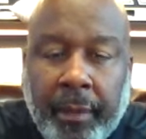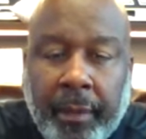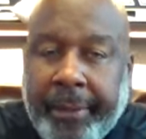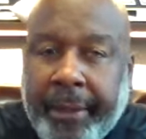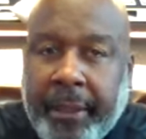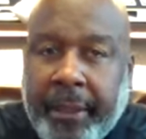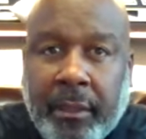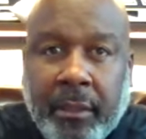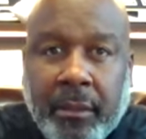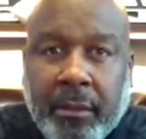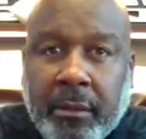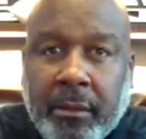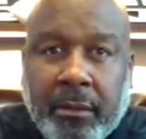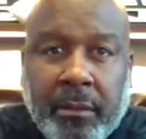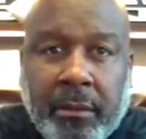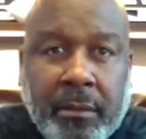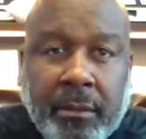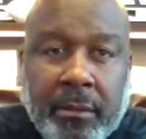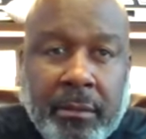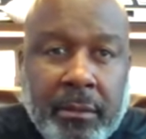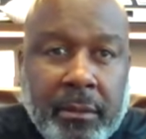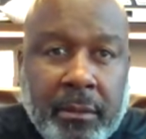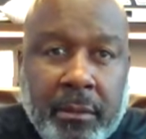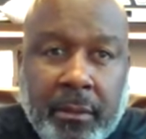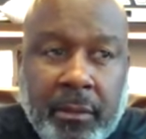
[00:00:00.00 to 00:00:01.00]
I mean,
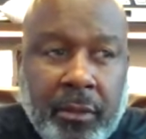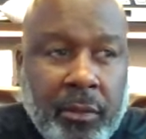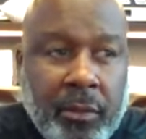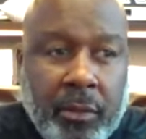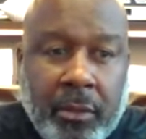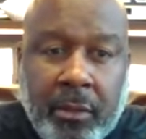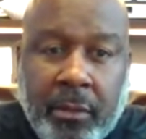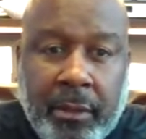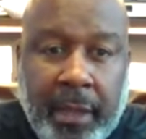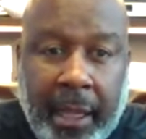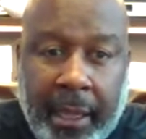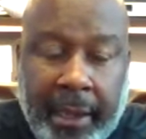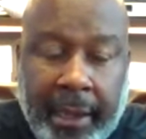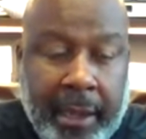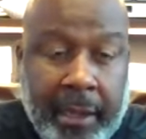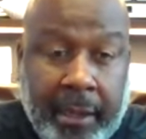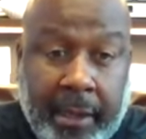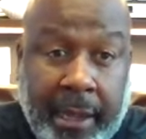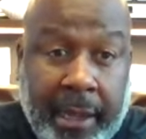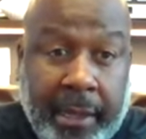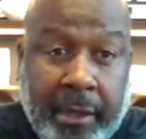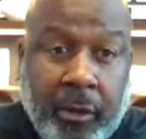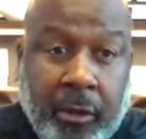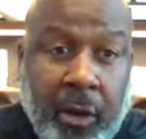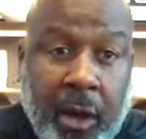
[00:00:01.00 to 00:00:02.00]
I
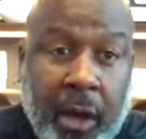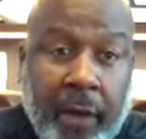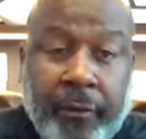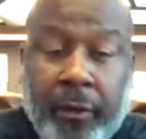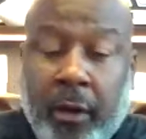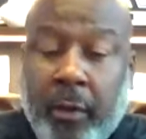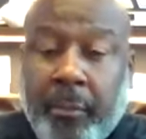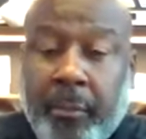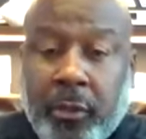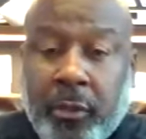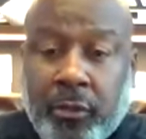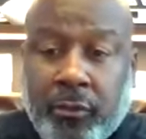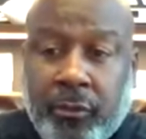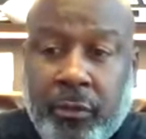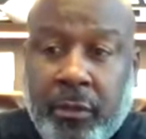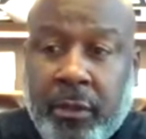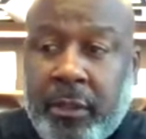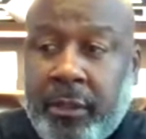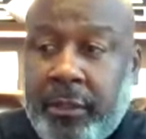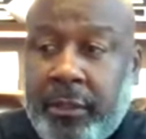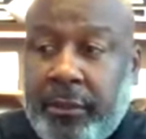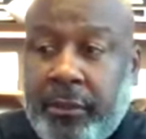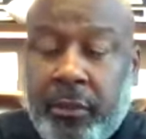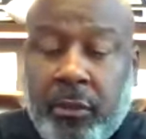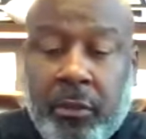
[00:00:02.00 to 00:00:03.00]
know I've almost
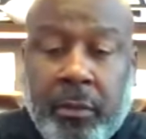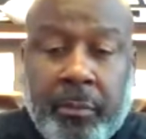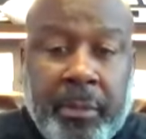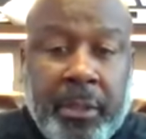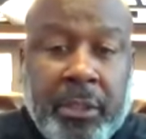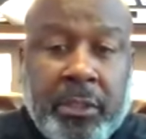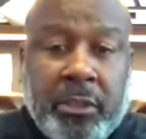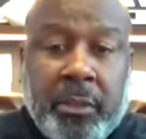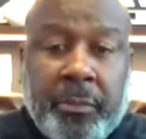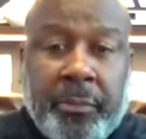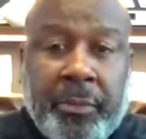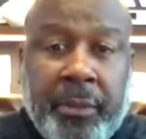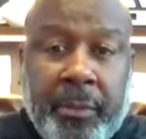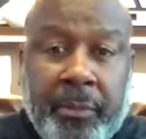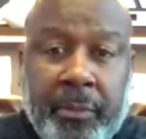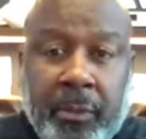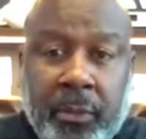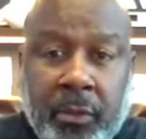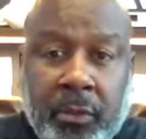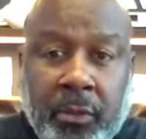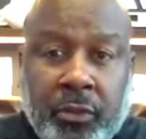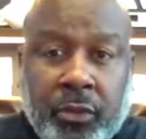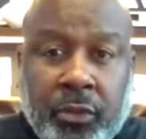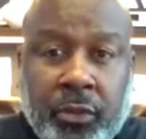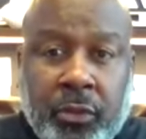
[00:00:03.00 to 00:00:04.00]
run into a bunch of
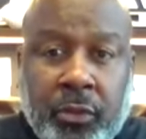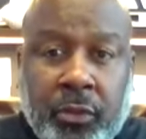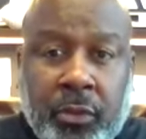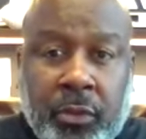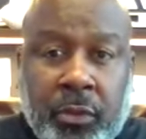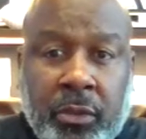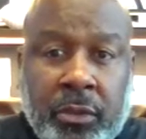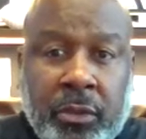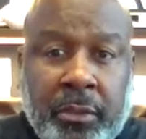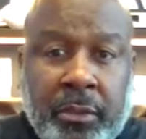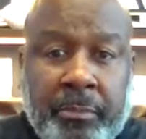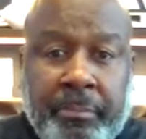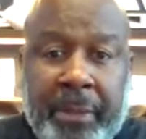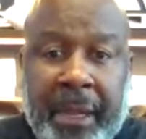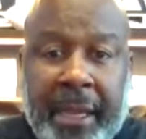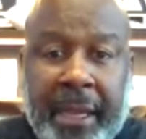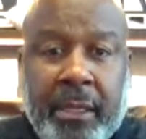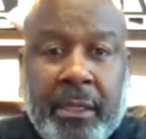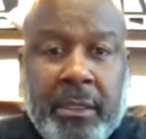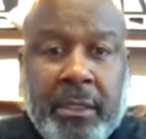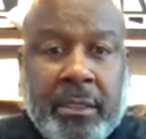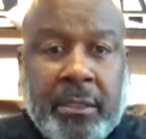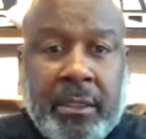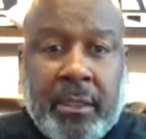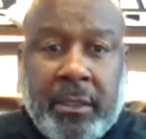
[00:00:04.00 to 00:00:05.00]
people on scooters and
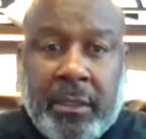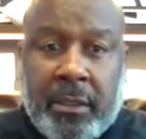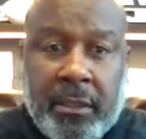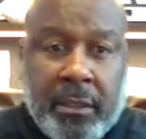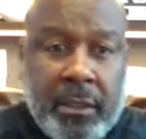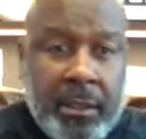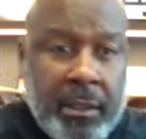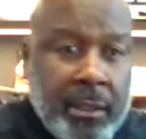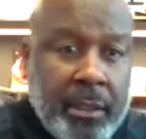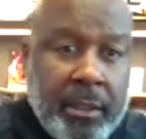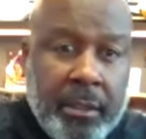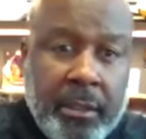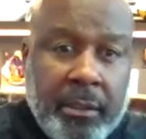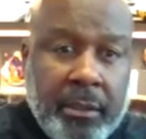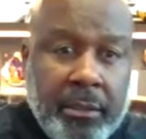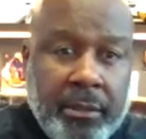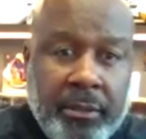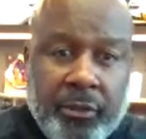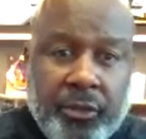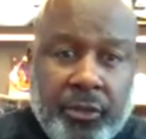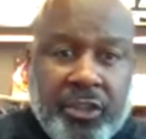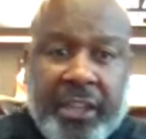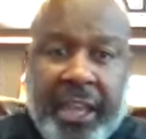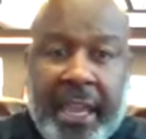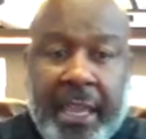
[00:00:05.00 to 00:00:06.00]
bikes and
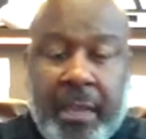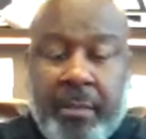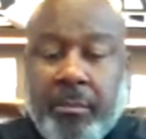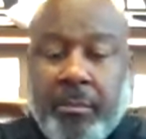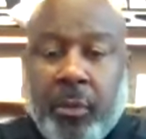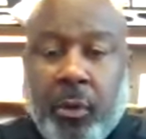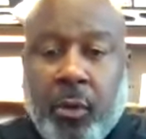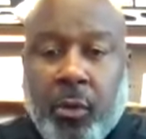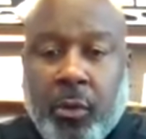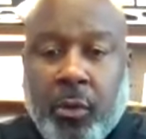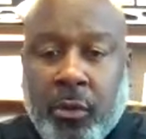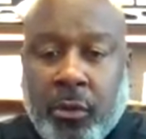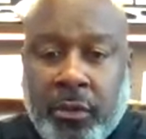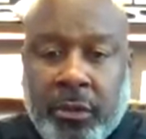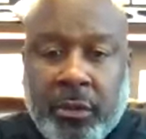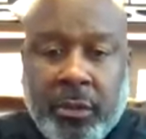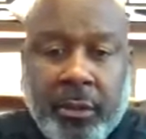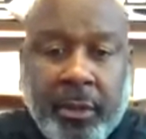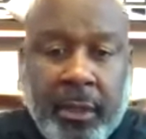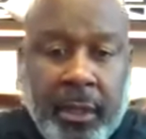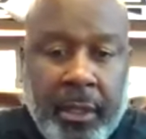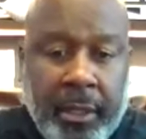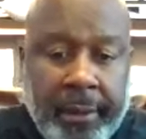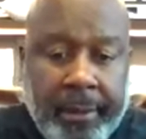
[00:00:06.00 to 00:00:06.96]
skateboards.